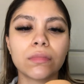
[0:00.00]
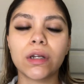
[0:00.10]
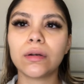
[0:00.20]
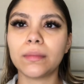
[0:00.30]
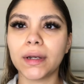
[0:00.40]

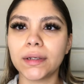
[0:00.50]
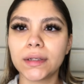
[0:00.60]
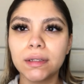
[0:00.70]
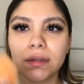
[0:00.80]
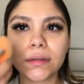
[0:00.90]
I don't mind
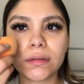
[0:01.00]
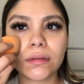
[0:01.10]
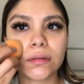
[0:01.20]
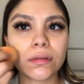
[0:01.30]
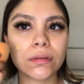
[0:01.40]
it.
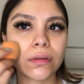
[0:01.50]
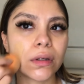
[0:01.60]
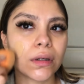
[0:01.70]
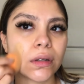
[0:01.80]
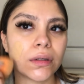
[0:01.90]

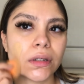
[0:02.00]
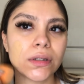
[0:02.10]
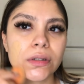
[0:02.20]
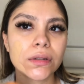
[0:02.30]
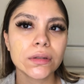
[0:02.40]
Okay,
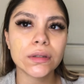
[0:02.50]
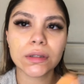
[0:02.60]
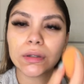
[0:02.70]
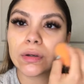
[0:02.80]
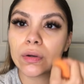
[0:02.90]

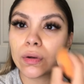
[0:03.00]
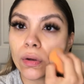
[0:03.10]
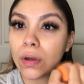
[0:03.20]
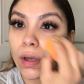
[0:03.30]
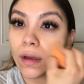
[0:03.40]
initially,
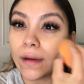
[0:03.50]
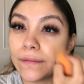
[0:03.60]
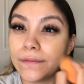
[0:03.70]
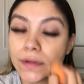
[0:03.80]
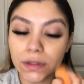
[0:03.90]
it
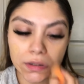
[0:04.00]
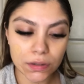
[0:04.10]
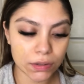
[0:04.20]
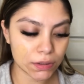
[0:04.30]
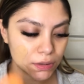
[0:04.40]

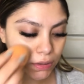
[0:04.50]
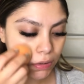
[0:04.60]
feels